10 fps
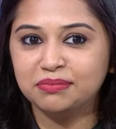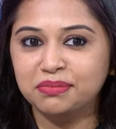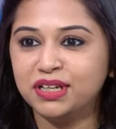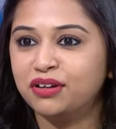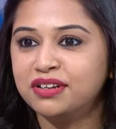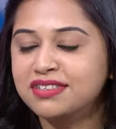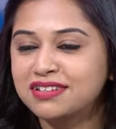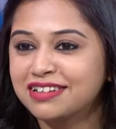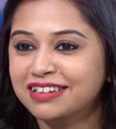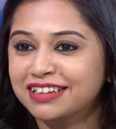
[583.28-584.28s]
Be
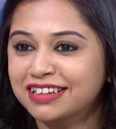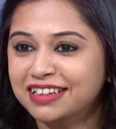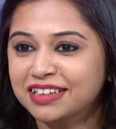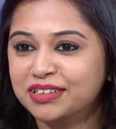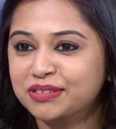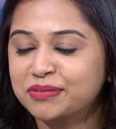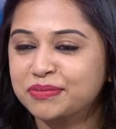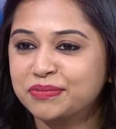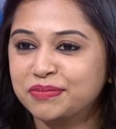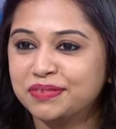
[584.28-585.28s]
honest. That's a
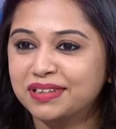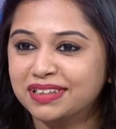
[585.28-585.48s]
good one.